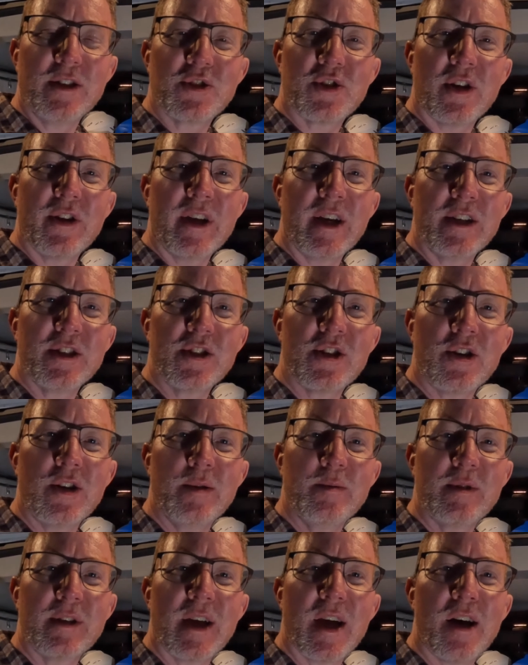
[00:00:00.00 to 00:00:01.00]
So I think it's
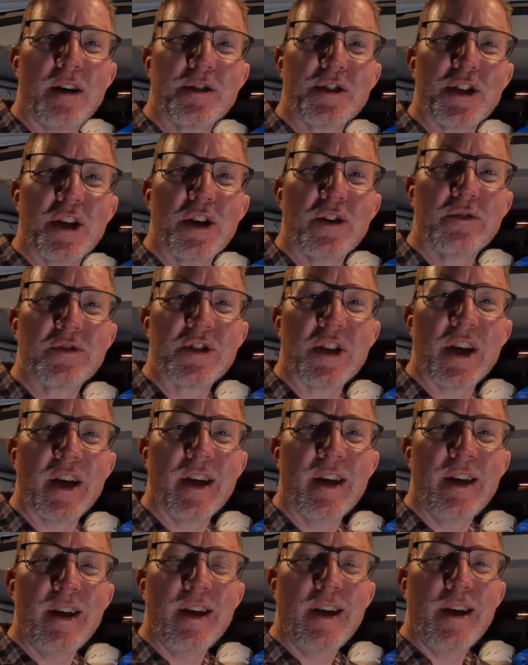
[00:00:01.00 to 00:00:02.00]
time to get ourselves a
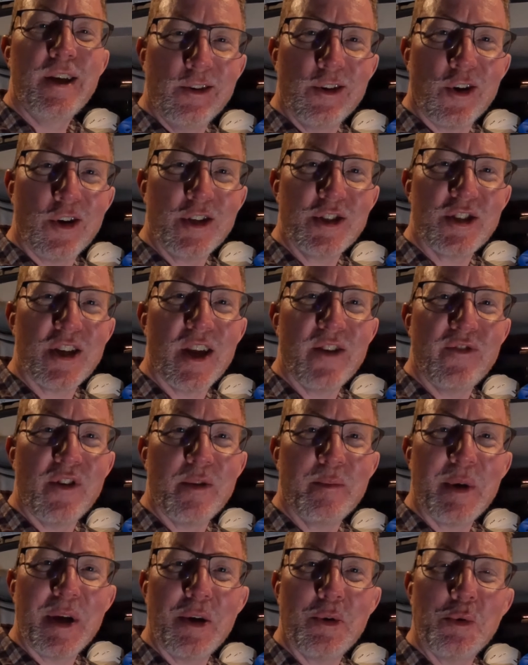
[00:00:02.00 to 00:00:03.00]
nice
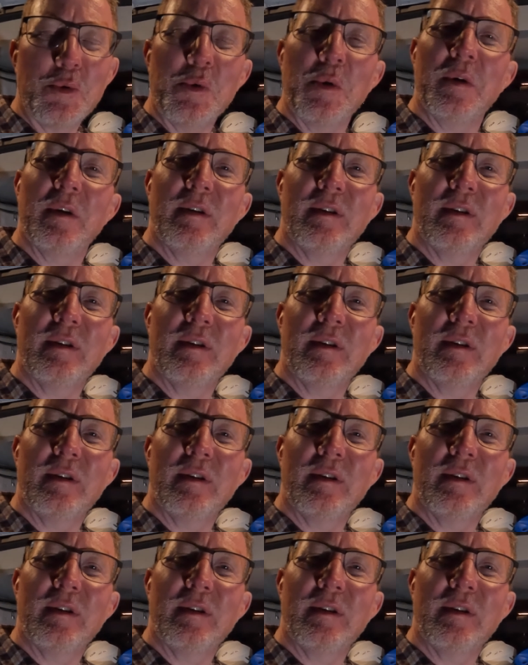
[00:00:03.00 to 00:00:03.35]
evening meal,